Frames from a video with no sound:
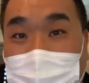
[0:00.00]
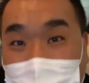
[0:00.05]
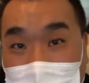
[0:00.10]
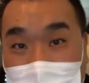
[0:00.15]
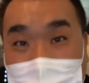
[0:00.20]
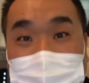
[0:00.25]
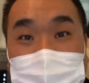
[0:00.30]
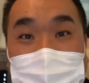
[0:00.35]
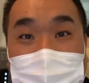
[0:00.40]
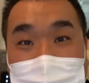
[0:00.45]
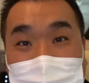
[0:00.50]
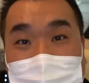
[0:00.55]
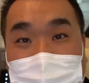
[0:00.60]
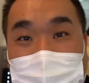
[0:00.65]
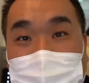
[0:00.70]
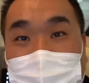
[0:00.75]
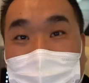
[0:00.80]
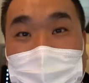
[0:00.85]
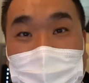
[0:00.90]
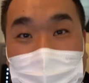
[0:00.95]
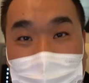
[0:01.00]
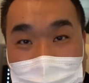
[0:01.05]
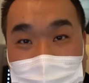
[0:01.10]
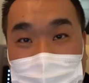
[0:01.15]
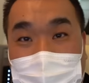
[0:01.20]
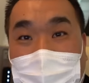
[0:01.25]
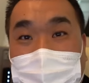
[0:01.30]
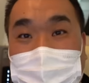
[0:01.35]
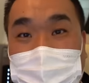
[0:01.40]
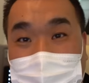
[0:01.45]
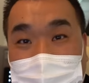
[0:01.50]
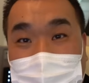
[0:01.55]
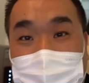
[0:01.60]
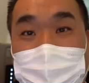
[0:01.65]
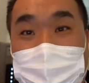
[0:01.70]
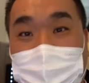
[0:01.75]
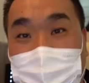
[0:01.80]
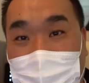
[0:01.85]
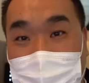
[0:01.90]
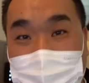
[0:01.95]
always wondering what kind of passenger
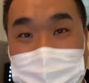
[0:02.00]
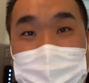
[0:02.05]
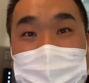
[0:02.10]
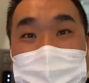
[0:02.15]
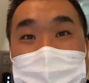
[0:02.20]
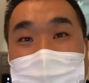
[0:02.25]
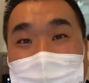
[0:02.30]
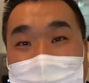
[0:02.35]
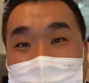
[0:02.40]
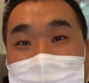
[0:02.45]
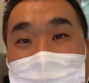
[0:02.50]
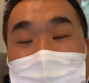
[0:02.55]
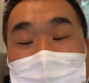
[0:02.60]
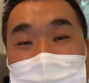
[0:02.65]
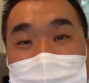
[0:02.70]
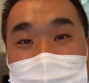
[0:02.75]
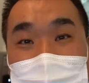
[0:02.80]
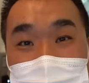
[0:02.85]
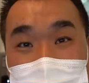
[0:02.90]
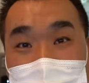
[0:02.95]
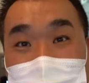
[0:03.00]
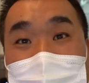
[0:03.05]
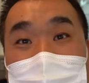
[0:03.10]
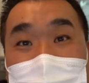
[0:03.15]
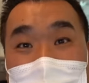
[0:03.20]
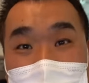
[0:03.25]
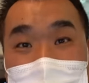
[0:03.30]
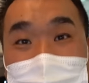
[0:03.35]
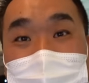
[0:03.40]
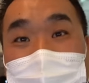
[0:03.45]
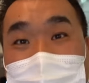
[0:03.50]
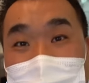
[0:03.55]
flies on the Jordanian